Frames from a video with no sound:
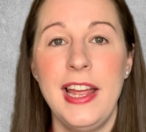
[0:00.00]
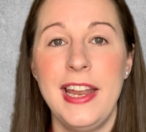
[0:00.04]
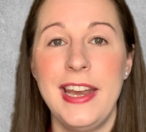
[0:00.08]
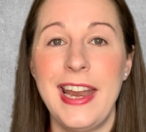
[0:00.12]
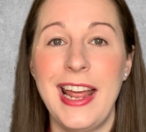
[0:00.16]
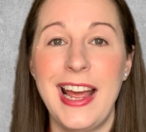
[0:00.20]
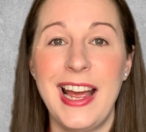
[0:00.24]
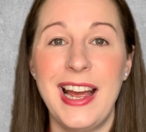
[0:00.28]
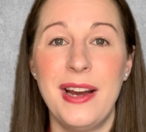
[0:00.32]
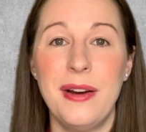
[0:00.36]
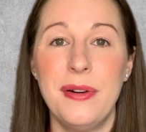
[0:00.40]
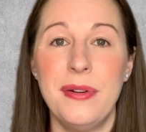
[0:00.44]

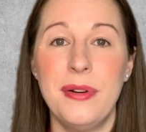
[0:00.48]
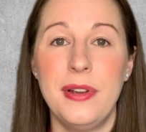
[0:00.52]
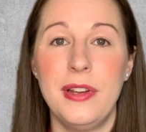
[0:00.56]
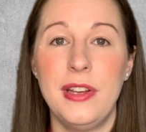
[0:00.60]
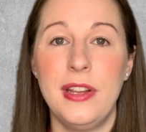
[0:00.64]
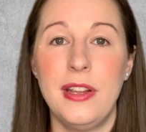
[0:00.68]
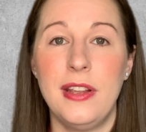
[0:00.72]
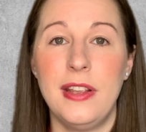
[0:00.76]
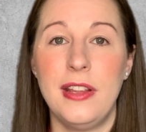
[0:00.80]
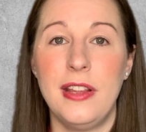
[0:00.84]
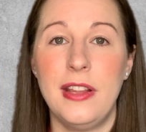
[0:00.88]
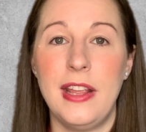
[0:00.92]
Now,
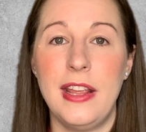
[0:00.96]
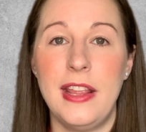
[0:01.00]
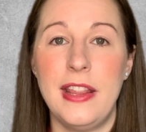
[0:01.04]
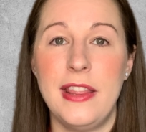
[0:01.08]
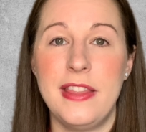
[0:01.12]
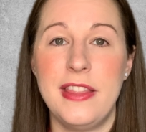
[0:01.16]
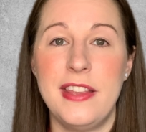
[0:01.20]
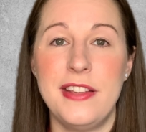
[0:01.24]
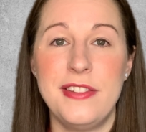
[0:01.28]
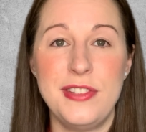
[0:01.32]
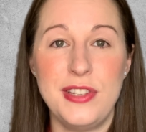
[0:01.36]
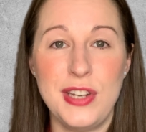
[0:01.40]

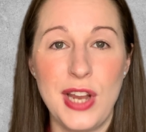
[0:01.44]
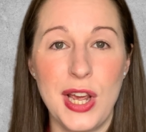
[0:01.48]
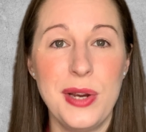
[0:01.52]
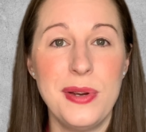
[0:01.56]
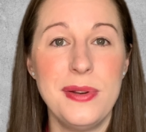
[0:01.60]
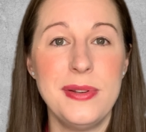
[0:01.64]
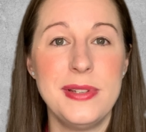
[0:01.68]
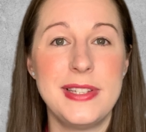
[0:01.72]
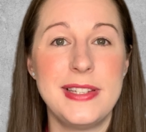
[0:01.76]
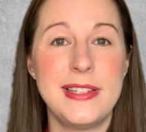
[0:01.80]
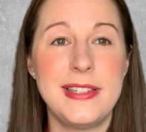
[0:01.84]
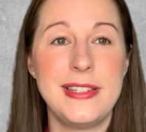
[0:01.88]
there's
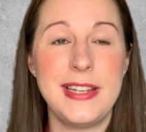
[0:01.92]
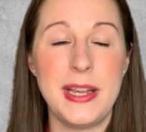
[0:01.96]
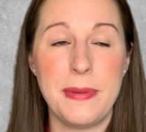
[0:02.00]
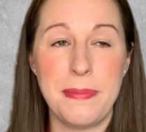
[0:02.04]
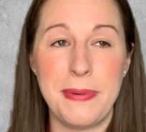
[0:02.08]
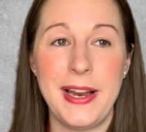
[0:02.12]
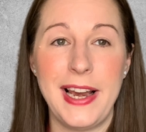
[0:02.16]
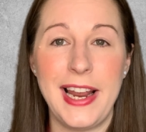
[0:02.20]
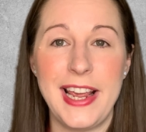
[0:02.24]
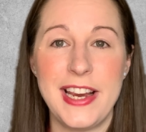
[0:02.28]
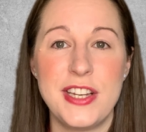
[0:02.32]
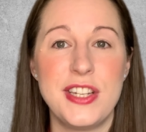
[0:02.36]
no
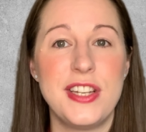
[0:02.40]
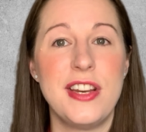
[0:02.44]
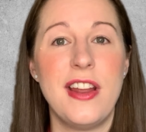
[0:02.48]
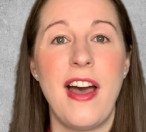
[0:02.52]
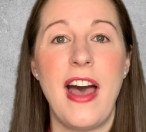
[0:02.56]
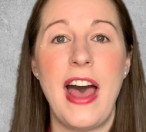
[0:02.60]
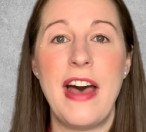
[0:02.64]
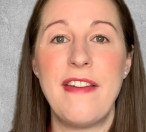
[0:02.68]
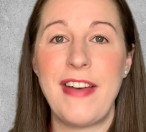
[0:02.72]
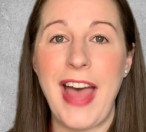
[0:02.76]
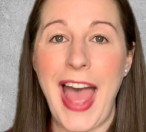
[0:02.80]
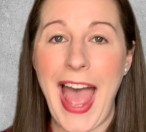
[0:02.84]
stipulation
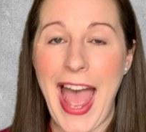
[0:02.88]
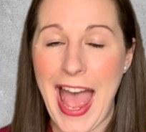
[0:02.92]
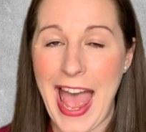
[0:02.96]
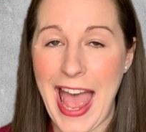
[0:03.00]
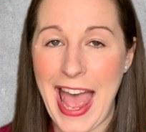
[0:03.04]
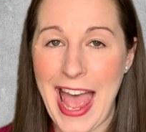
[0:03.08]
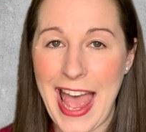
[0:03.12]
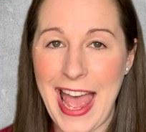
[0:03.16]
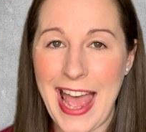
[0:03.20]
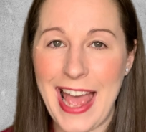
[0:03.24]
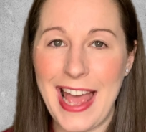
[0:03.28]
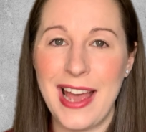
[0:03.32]
of
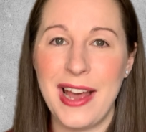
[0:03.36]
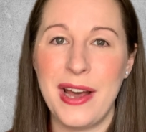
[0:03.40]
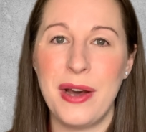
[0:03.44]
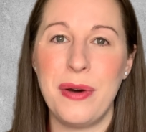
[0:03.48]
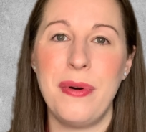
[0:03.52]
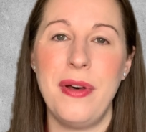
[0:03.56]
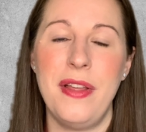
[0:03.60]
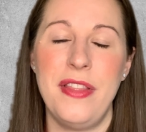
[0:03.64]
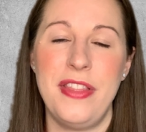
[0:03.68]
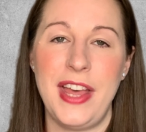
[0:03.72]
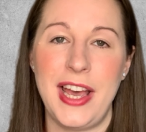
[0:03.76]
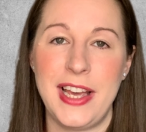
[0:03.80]

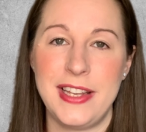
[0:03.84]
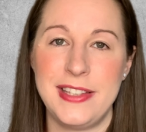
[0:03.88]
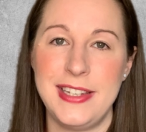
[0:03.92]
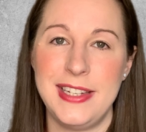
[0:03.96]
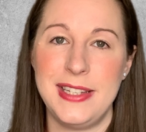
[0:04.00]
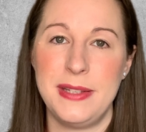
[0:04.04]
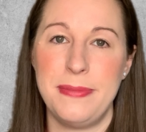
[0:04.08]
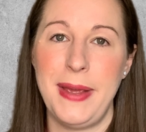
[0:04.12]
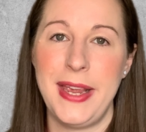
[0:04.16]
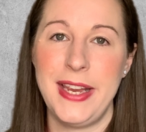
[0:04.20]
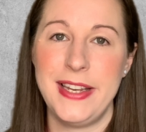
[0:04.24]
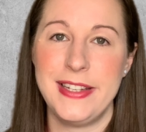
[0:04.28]
how that
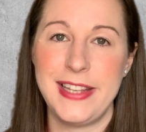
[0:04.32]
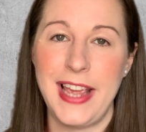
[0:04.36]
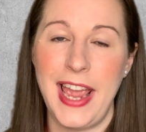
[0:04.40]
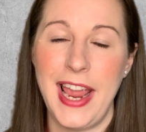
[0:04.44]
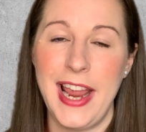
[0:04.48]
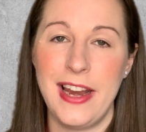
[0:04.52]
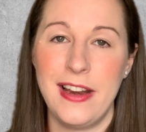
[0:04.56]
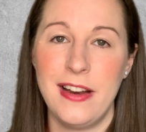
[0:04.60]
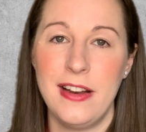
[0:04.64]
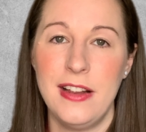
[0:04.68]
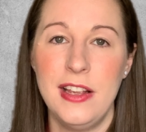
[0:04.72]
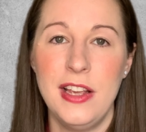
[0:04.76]
is
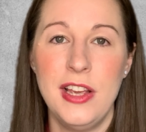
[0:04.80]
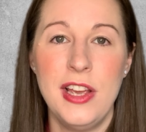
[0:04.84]
maintained.